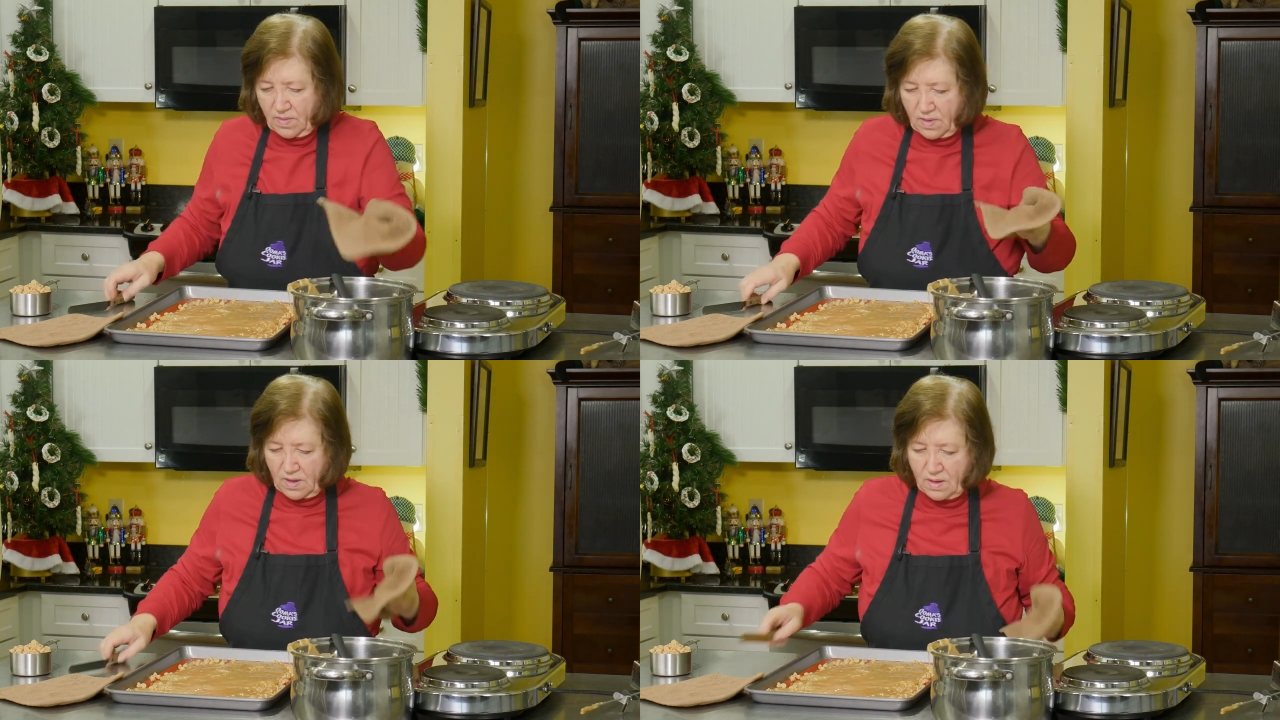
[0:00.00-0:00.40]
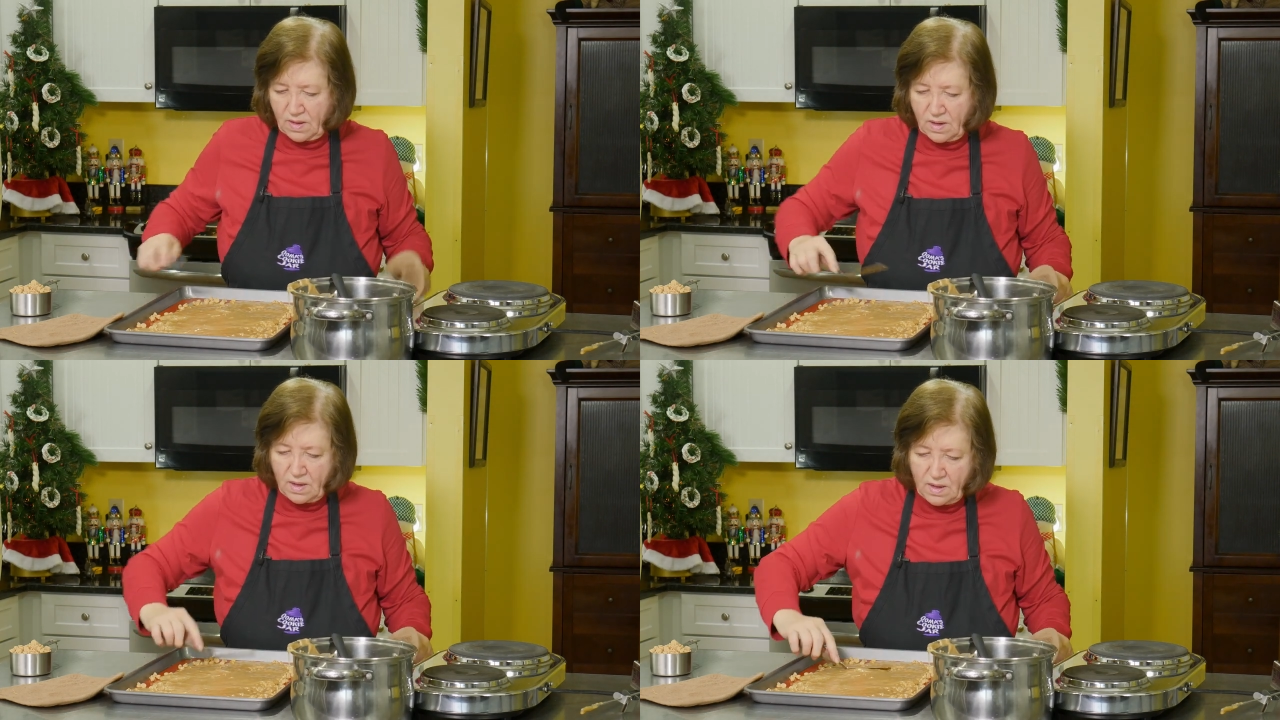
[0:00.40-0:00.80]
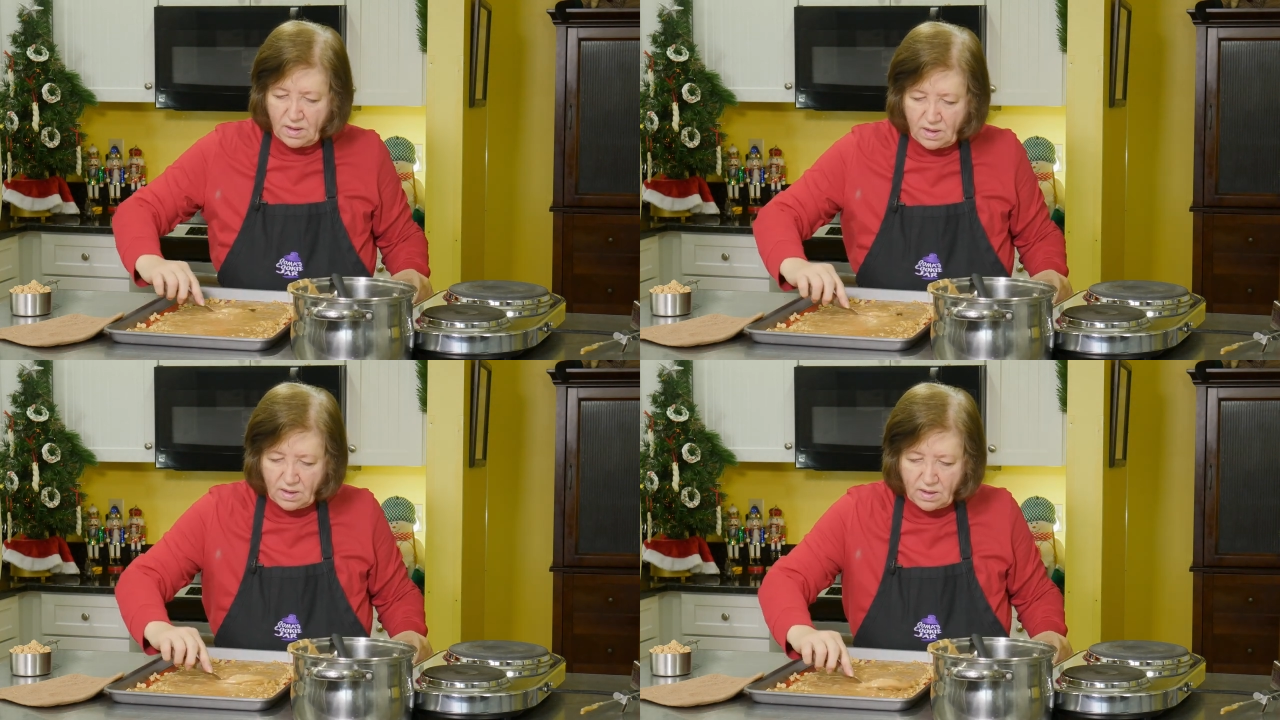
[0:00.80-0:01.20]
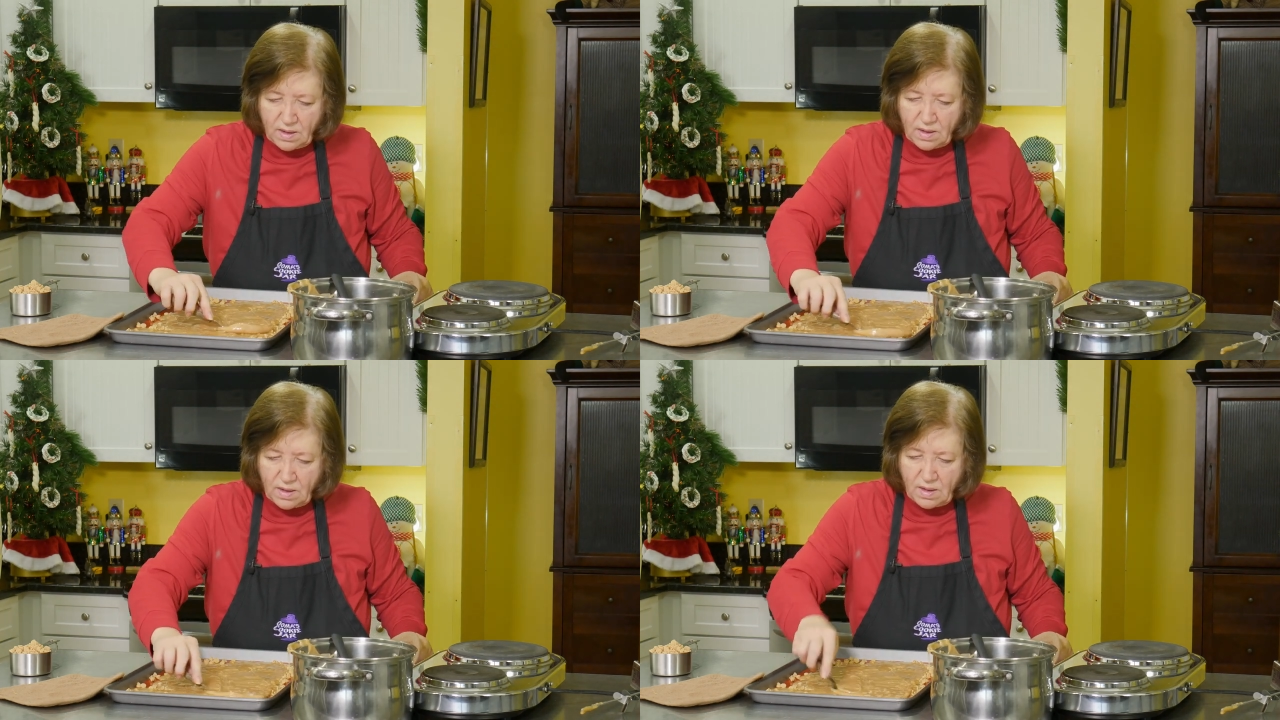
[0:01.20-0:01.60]

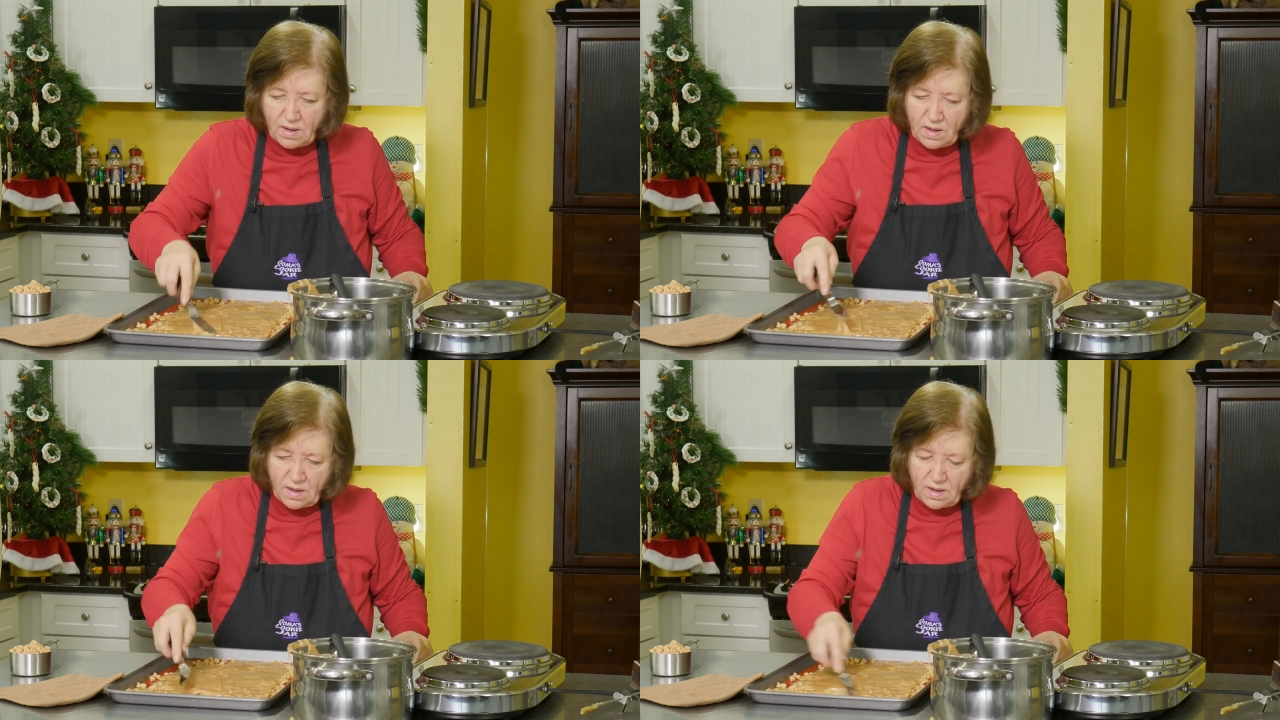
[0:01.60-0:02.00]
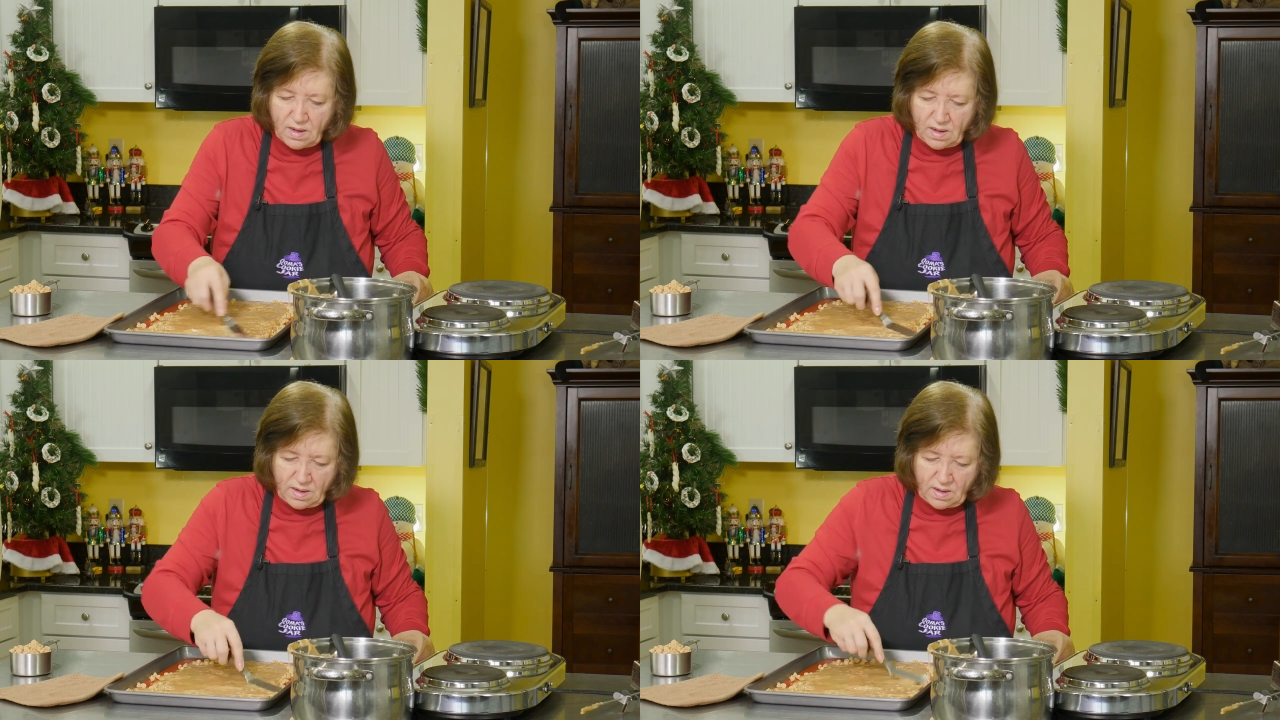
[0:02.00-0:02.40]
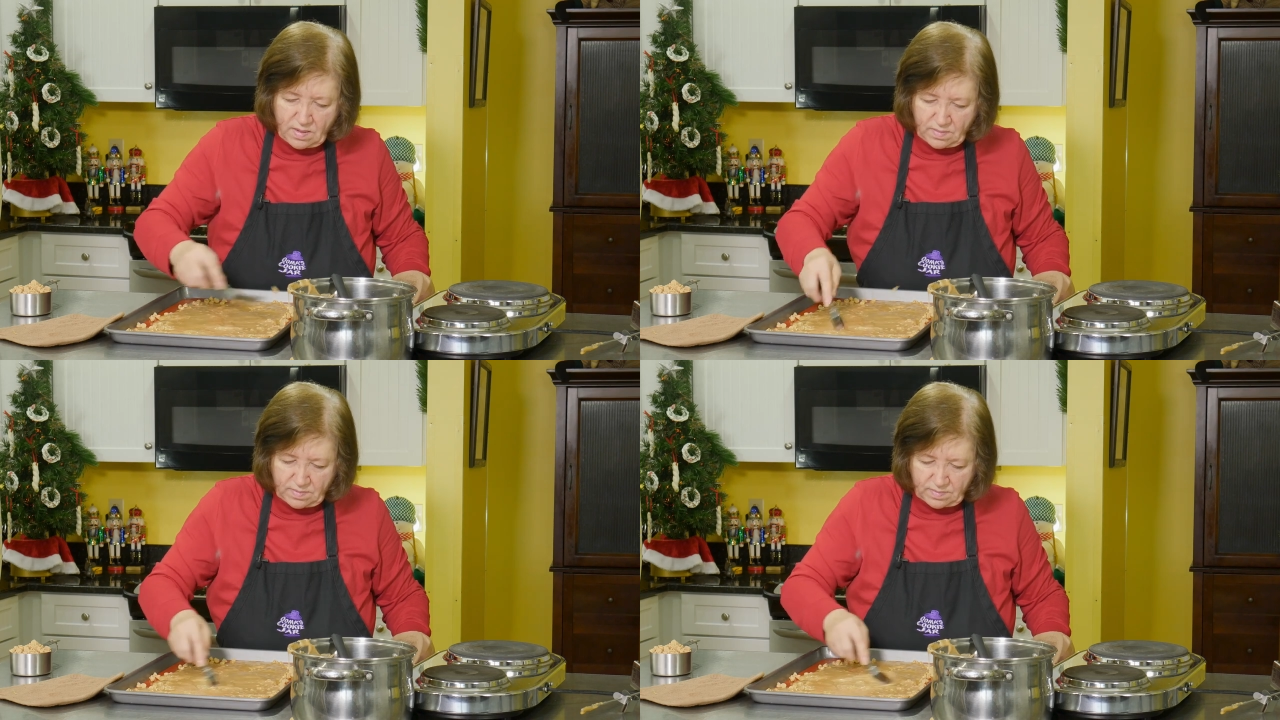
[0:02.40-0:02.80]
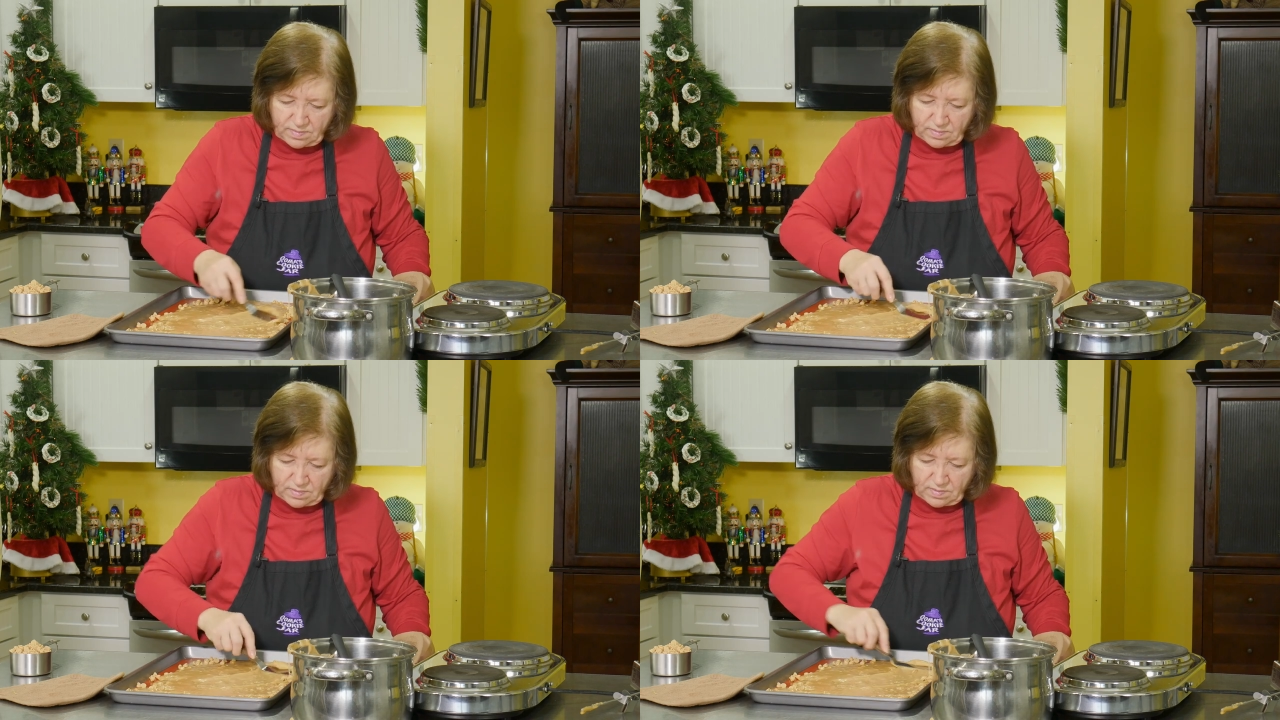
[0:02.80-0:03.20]

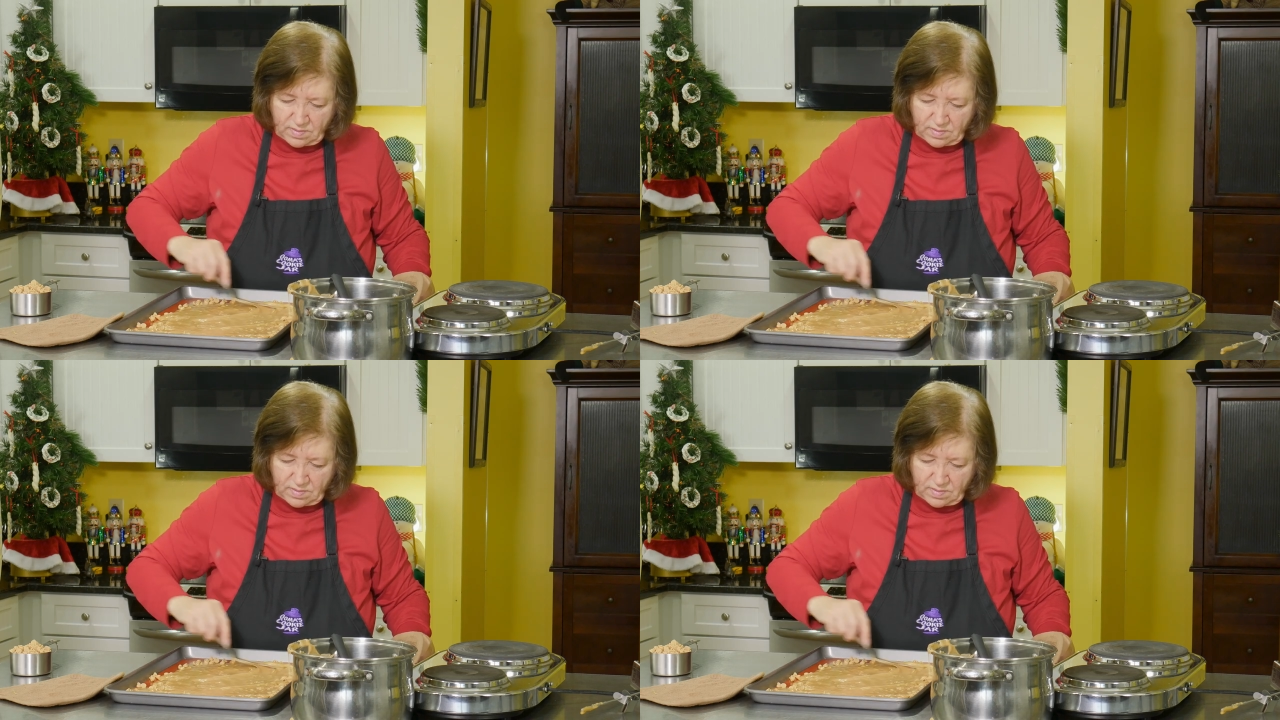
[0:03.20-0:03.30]
(silence)